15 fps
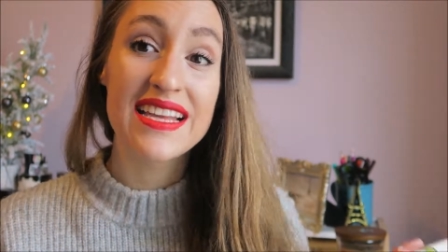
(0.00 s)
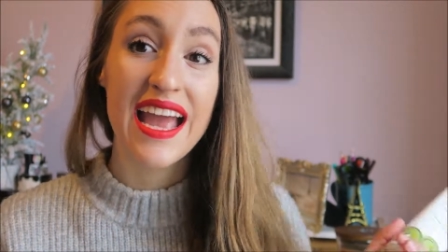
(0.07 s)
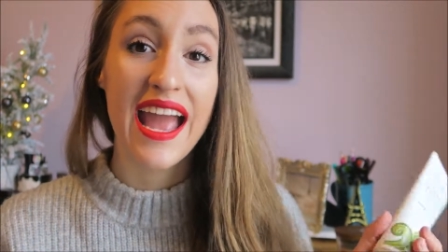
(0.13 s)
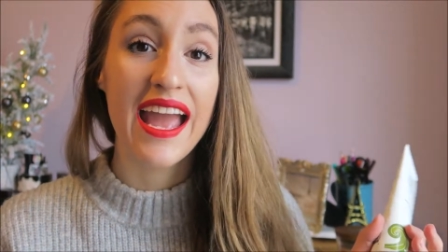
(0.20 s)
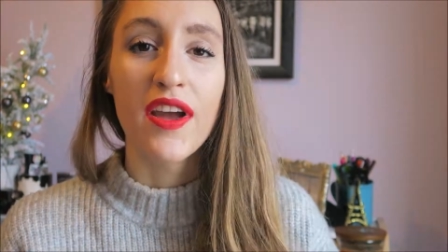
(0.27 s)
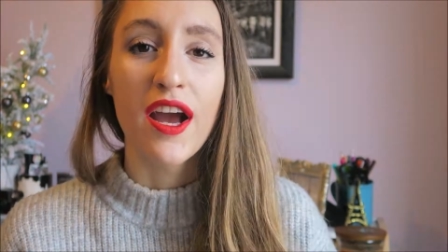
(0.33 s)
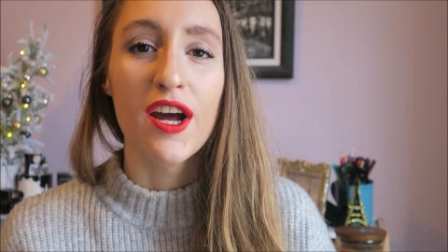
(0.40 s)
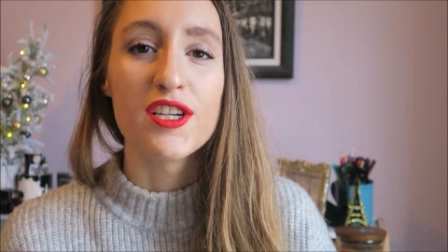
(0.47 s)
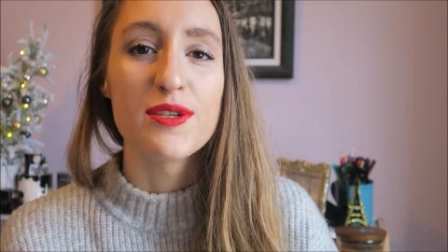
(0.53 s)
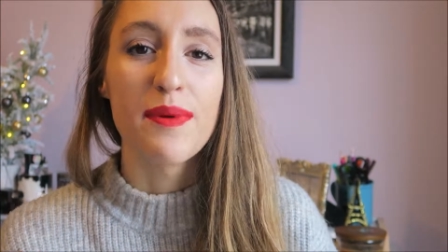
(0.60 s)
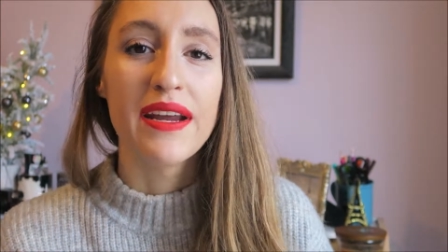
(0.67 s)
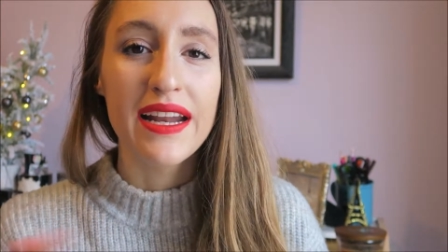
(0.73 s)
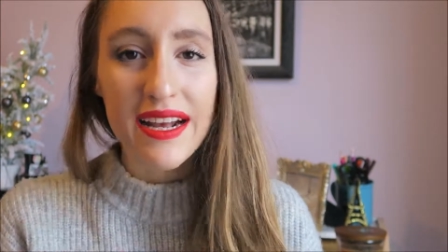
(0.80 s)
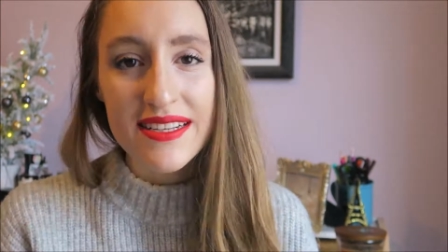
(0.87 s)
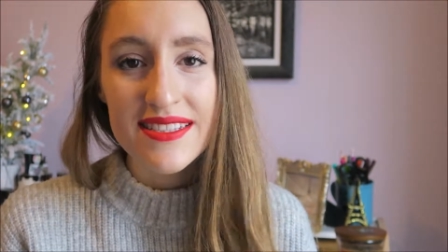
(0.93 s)
And moving on to
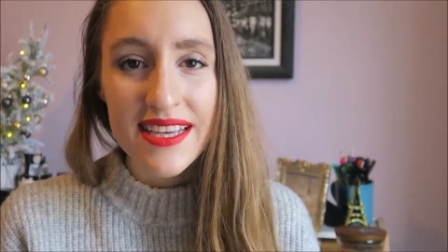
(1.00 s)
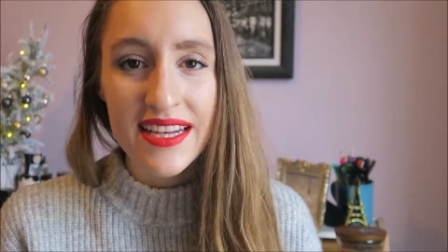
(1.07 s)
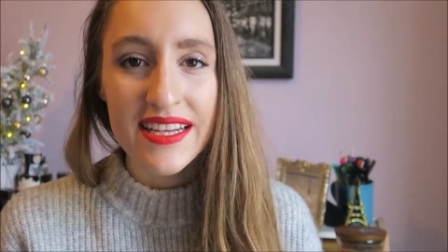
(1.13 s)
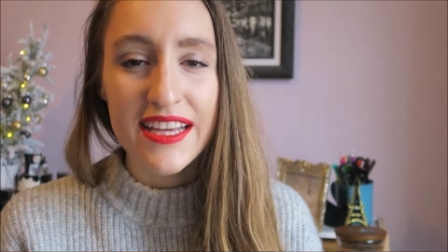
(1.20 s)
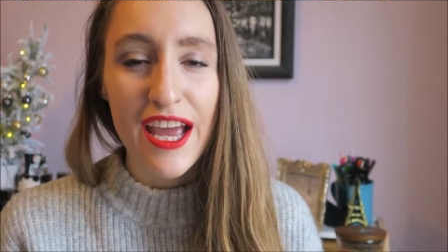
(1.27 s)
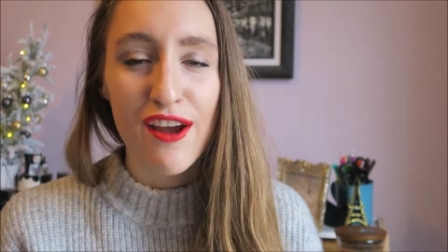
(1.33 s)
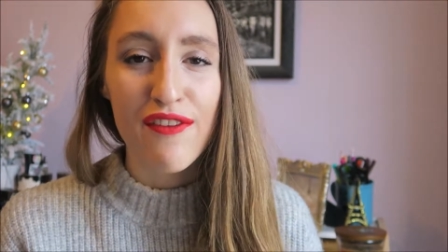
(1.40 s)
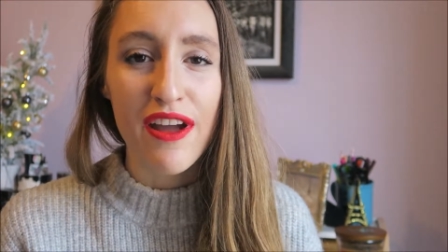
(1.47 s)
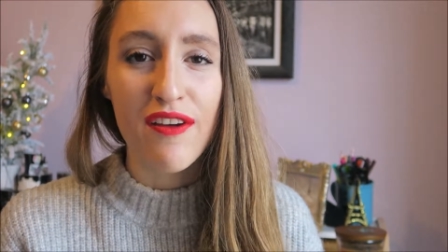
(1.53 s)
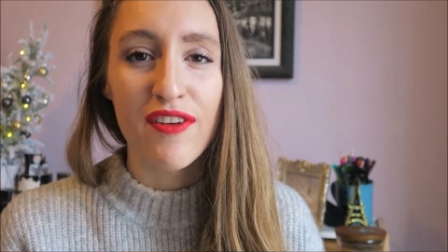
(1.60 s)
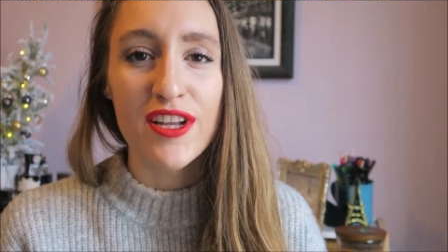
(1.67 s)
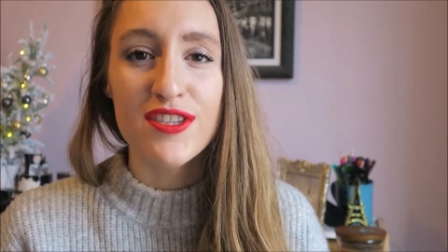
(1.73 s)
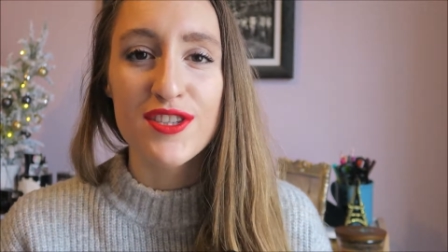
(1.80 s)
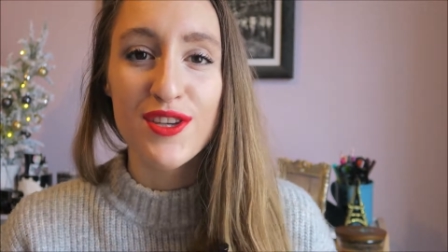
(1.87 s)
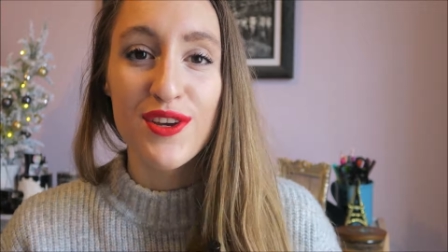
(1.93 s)
my next skincare
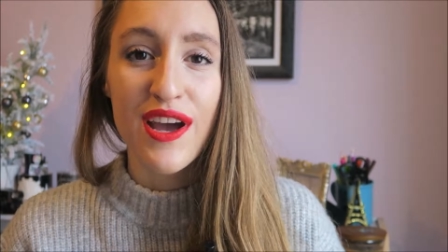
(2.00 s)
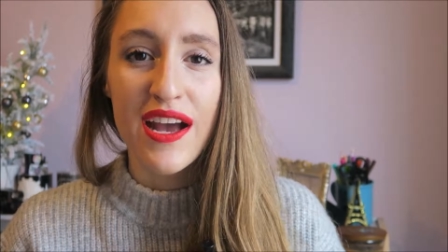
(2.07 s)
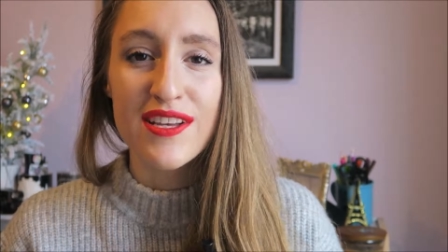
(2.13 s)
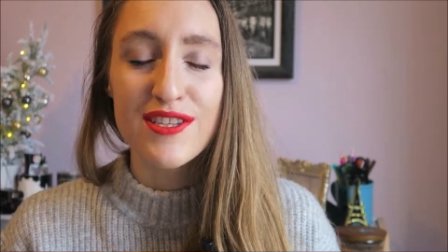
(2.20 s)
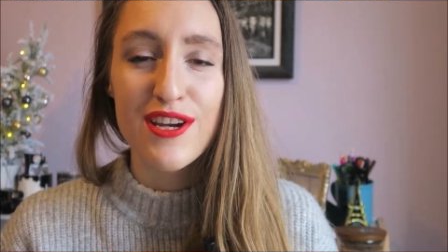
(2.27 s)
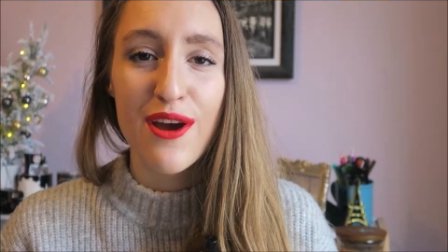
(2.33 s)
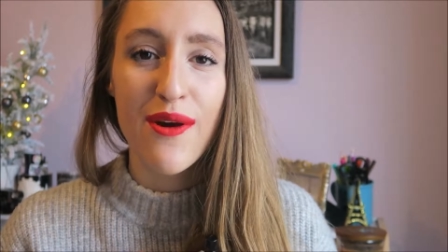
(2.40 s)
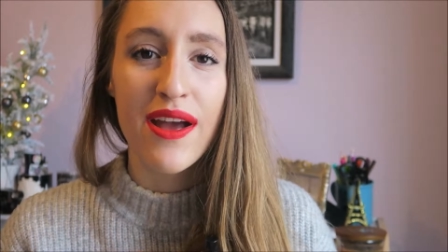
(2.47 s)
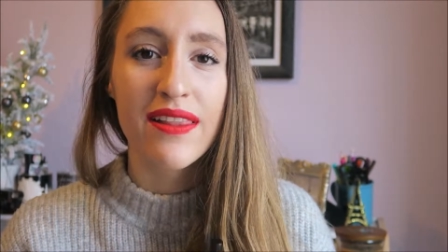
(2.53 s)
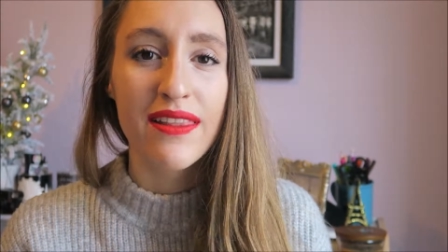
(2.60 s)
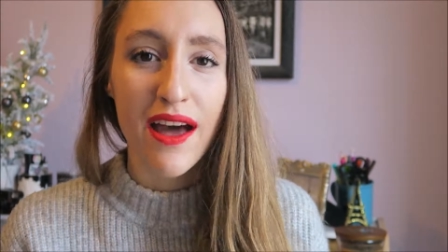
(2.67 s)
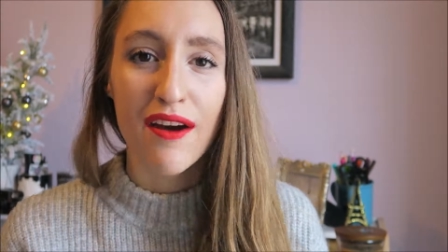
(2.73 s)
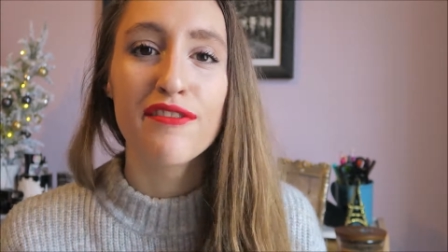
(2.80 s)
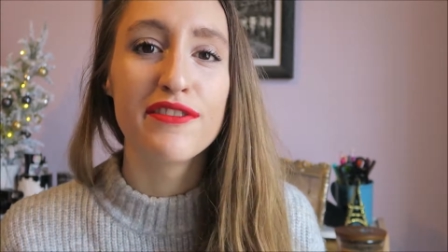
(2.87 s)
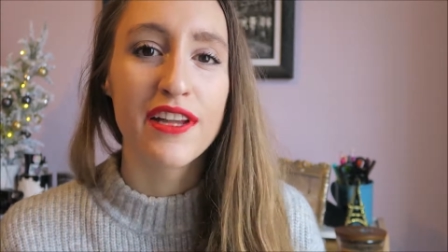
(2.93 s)
favorites, you guys know I
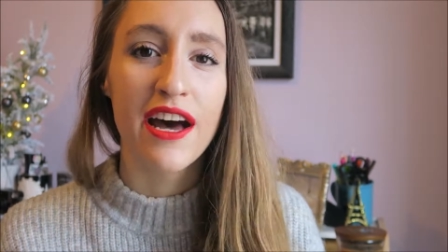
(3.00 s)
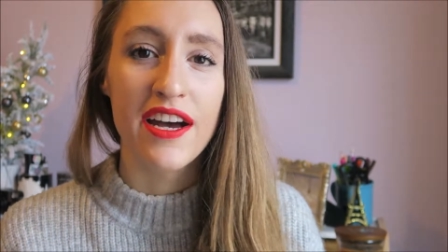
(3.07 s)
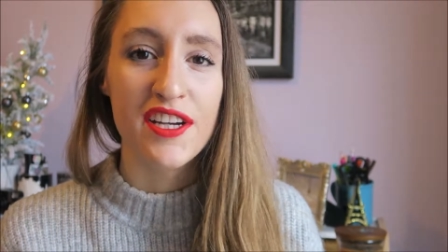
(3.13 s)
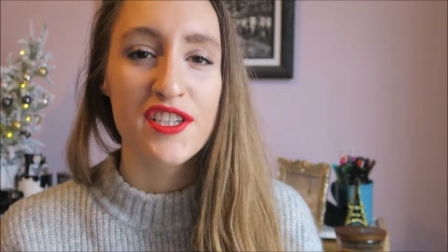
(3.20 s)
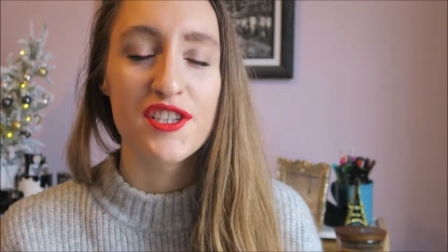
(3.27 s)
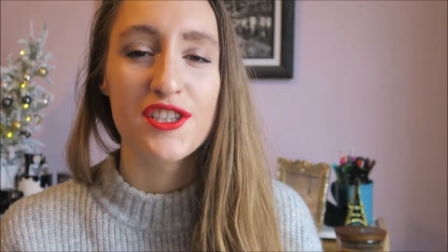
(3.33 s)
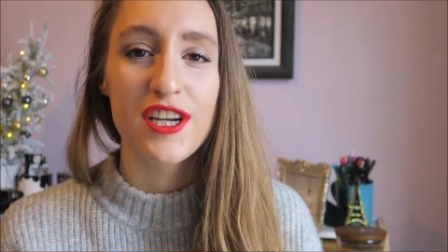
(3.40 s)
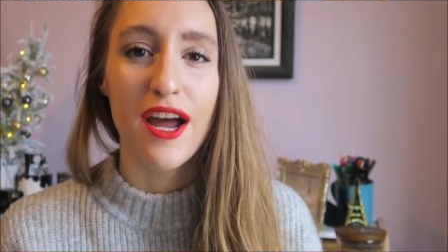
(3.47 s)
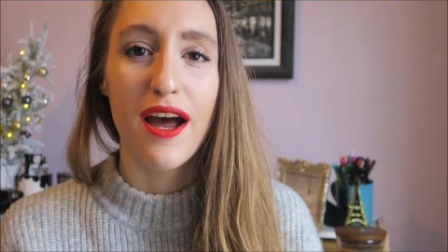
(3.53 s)
love Lush,